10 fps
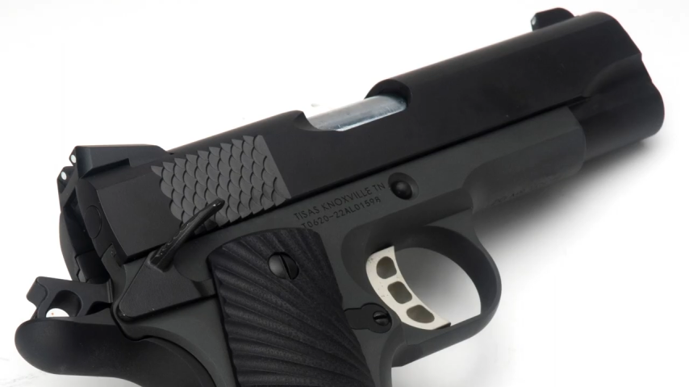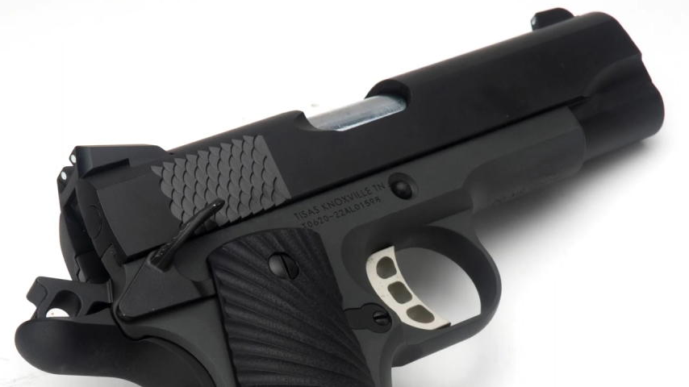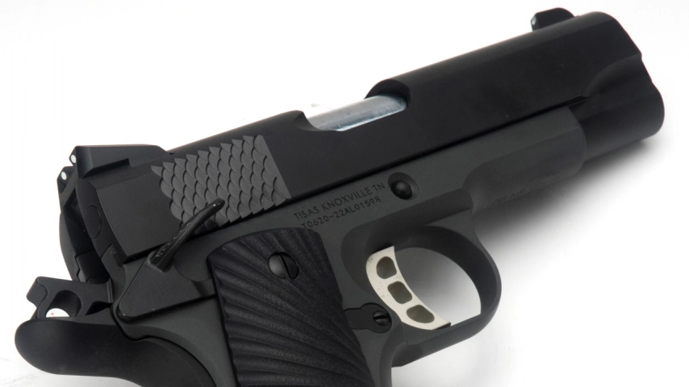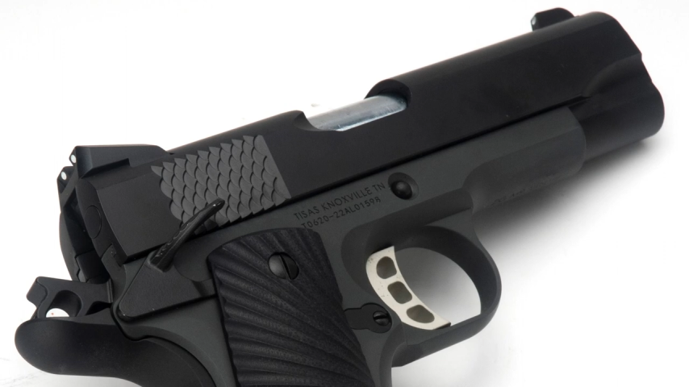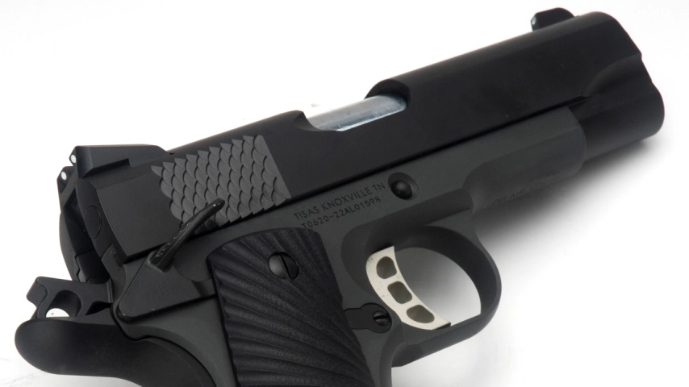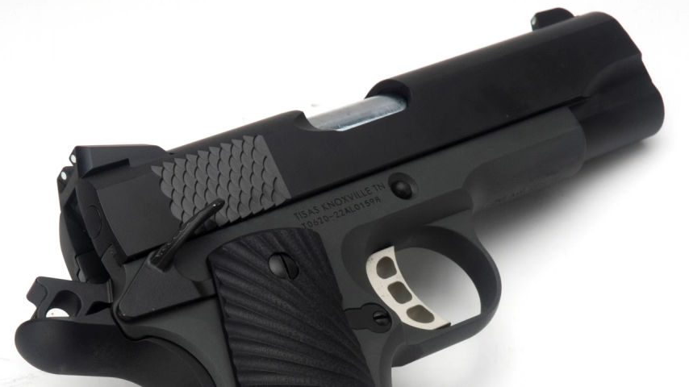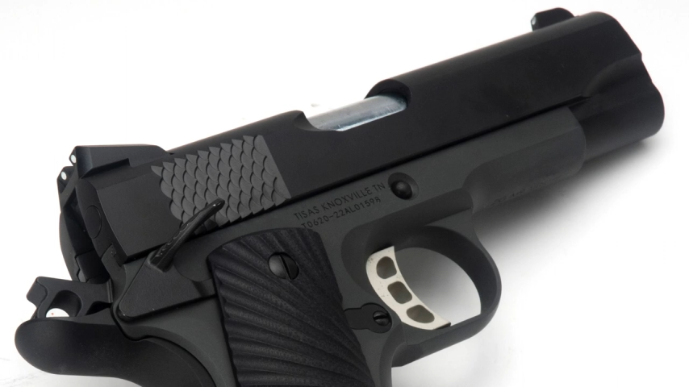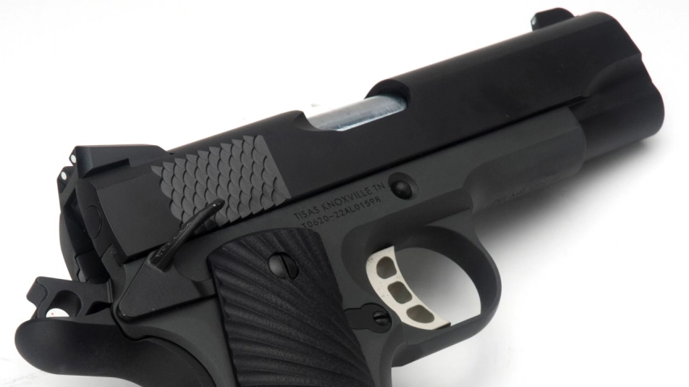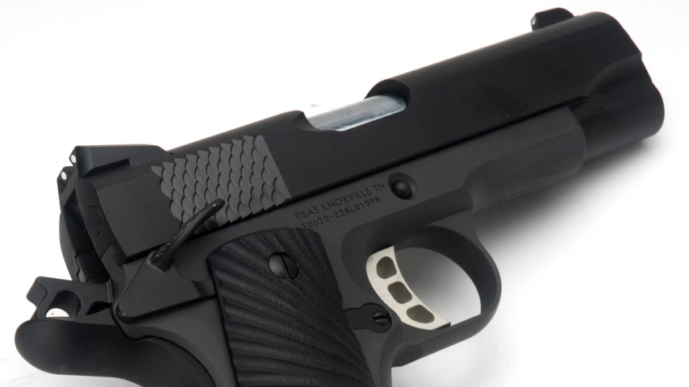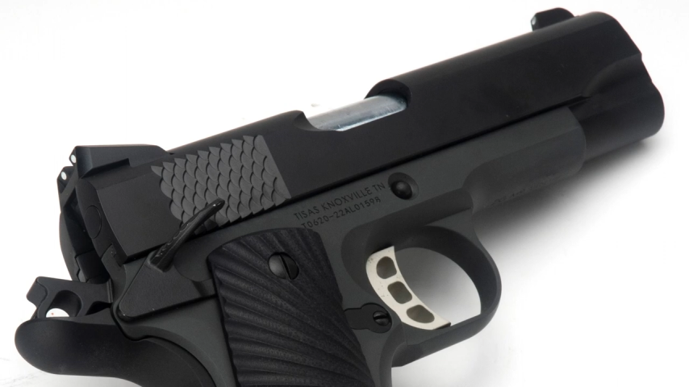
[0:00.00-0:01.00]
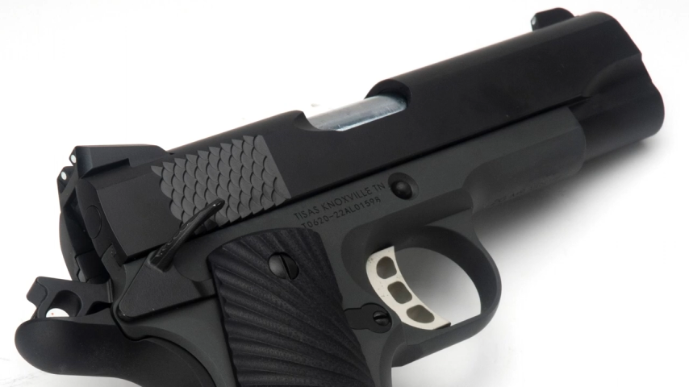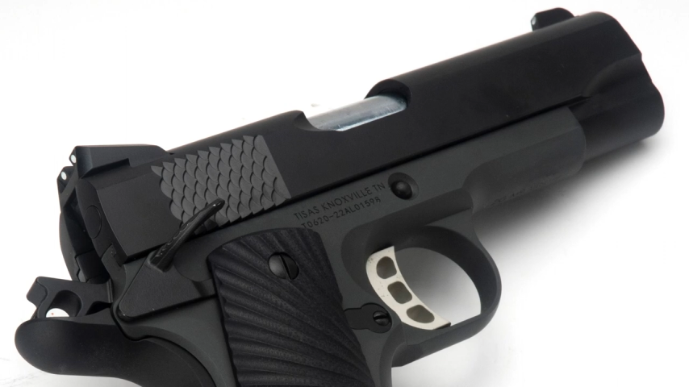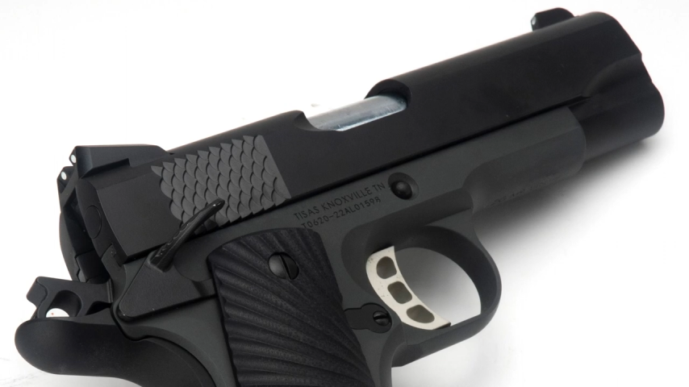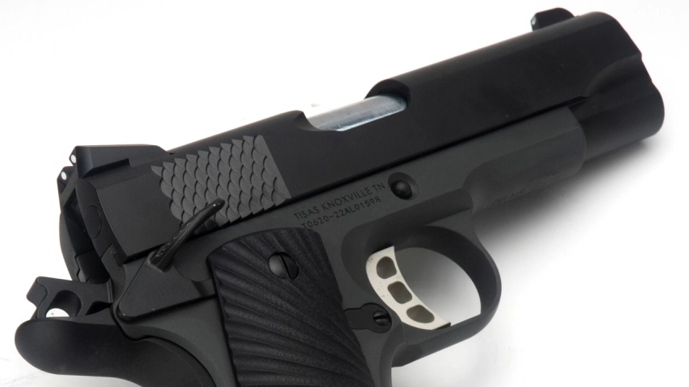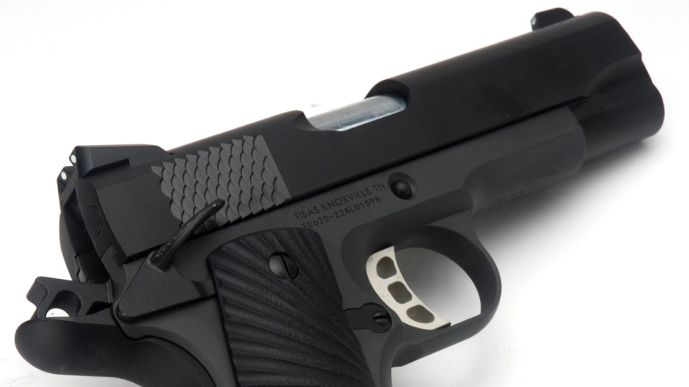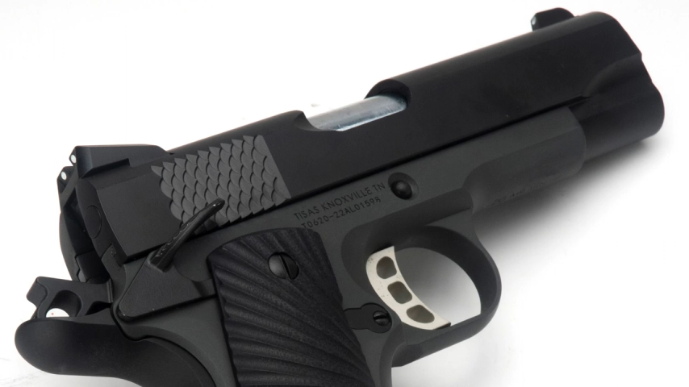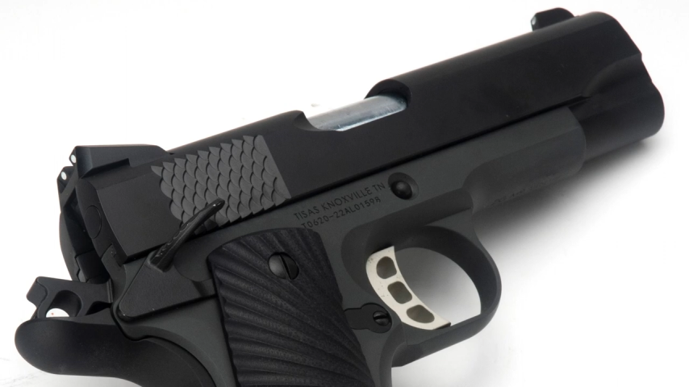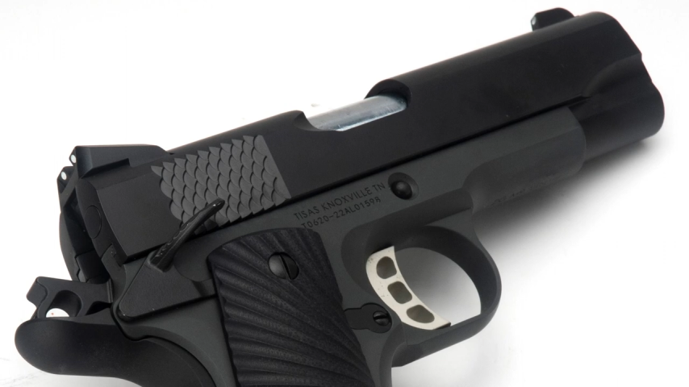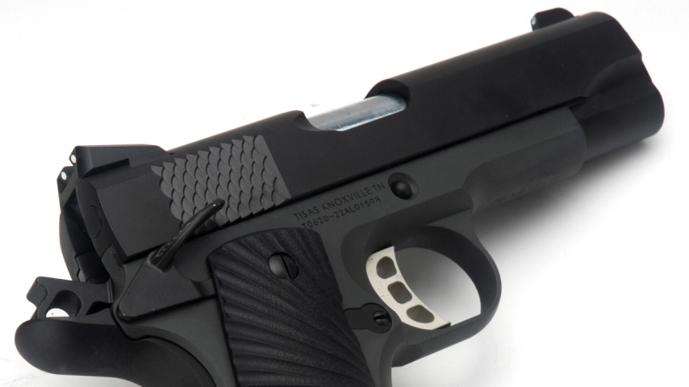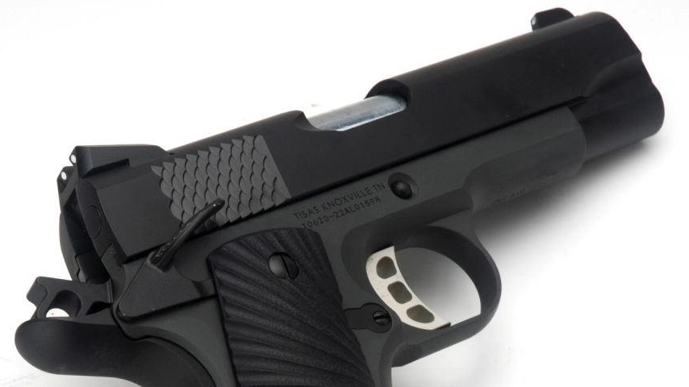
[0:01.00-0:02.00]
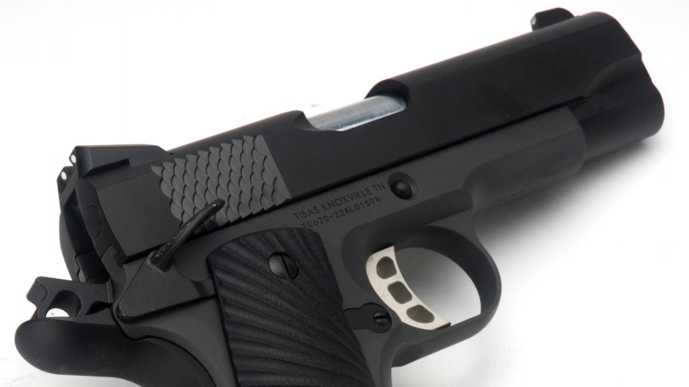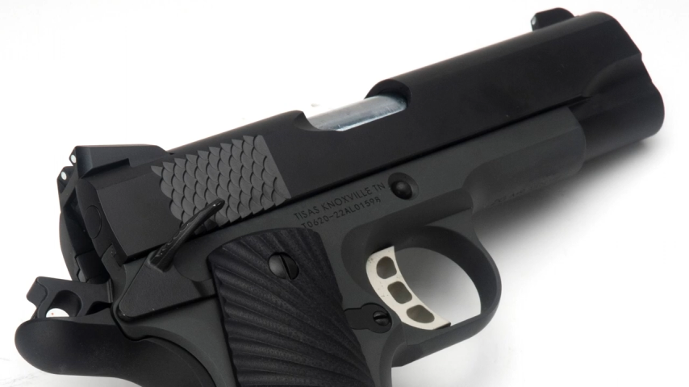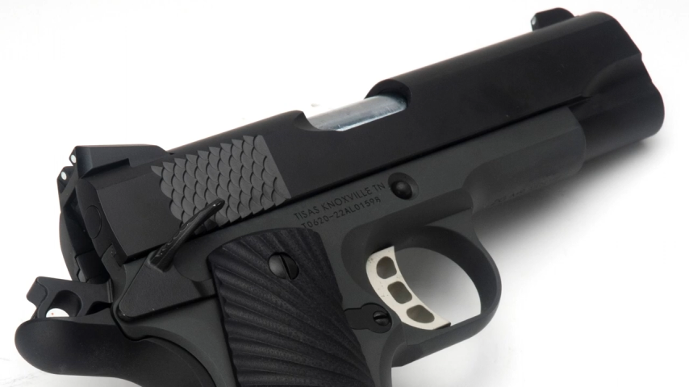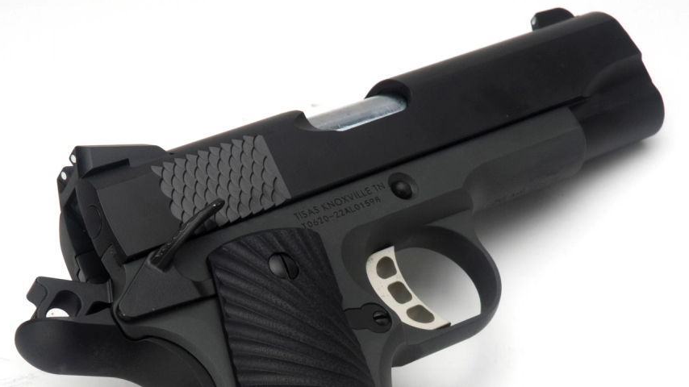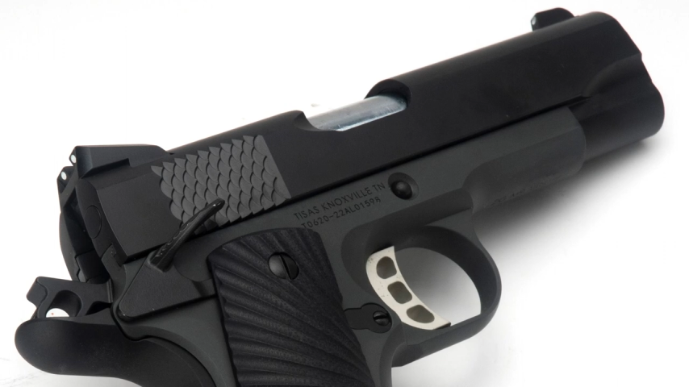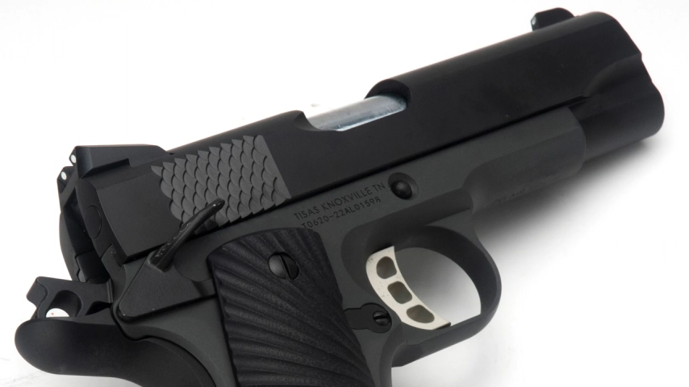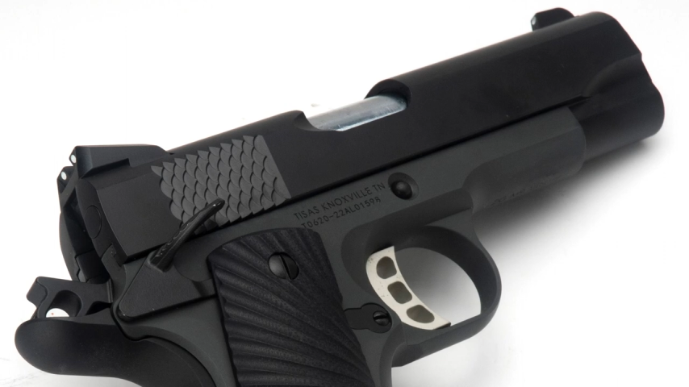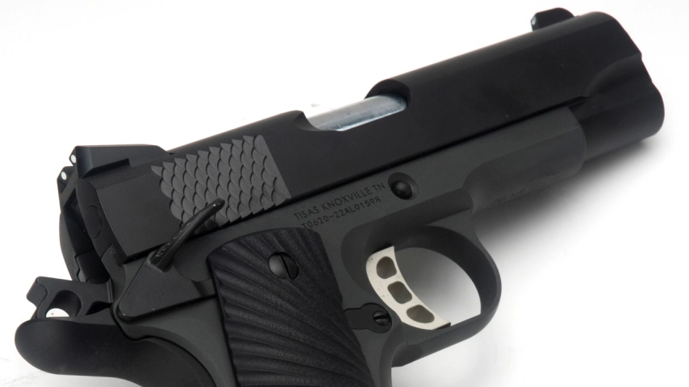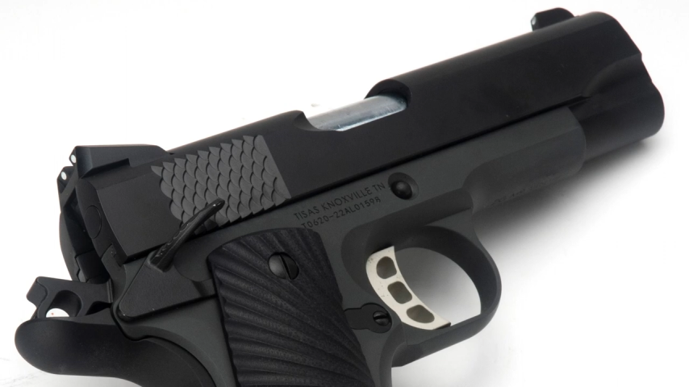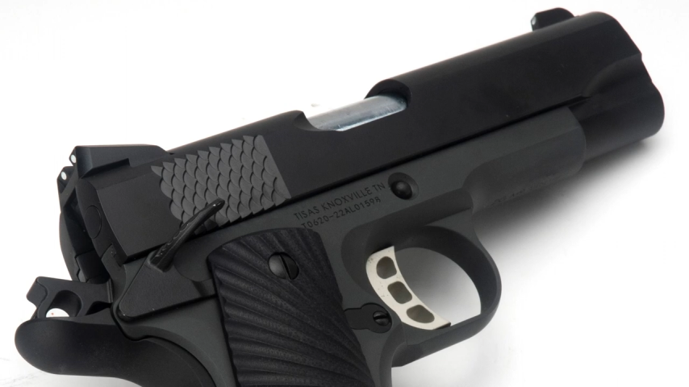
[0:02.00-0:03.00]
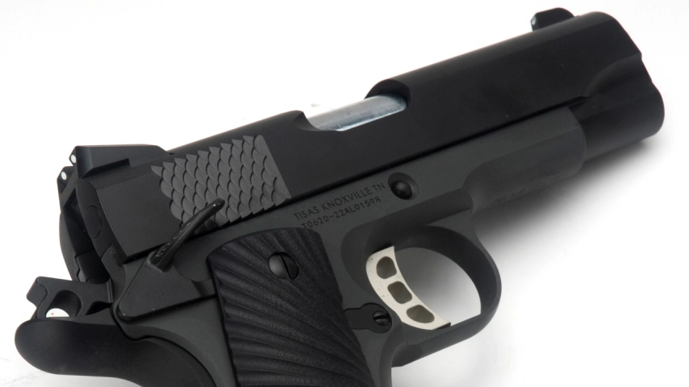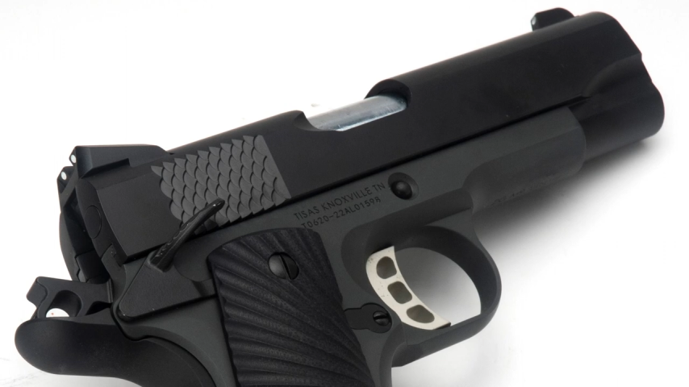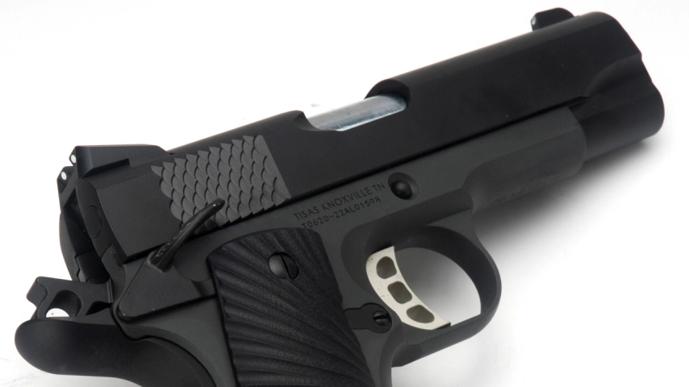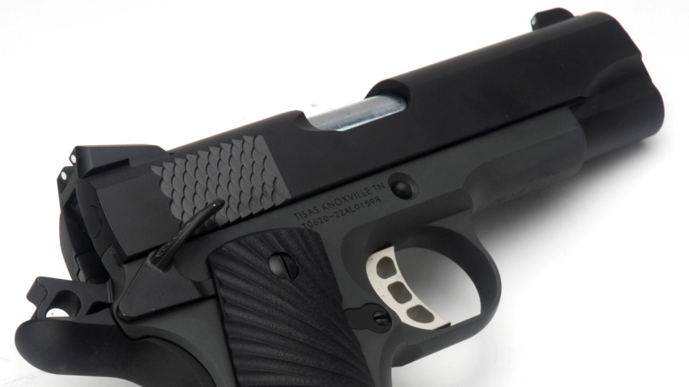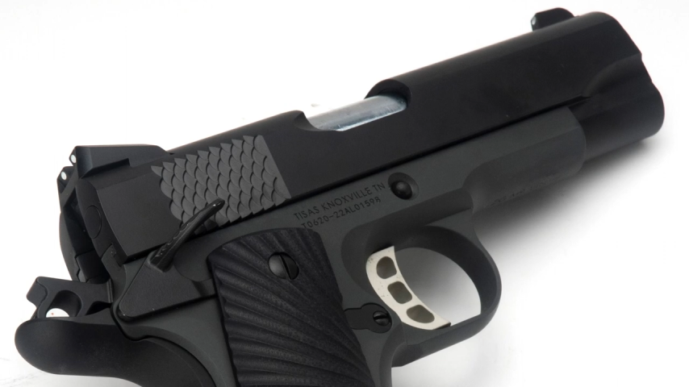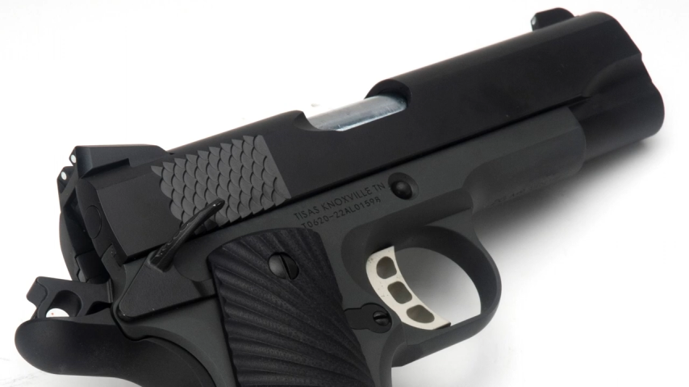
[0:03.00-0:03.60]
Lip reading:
[unreadable: no face in view]